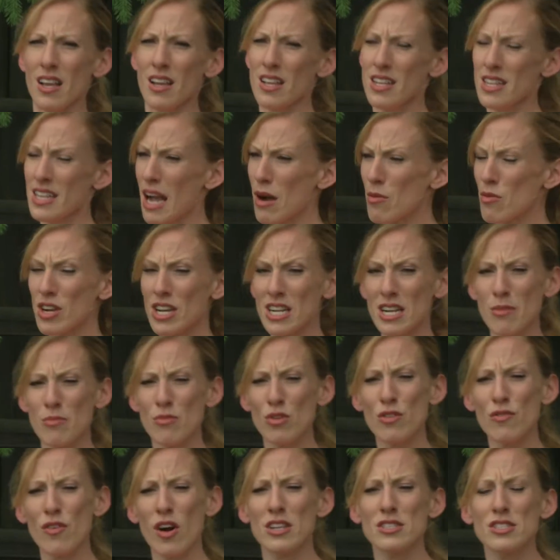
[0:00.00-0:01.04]
Now we're gonna
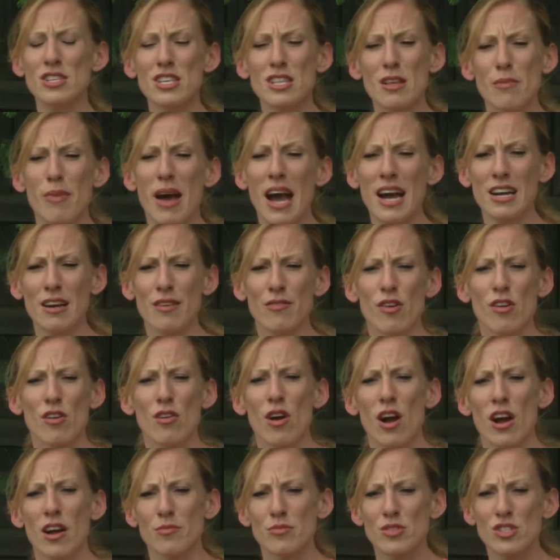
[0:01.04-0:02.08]
move on to the back of our
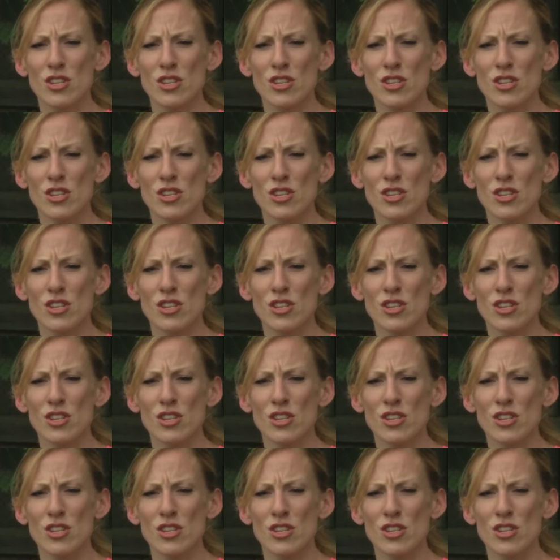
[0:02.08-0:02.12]
arms.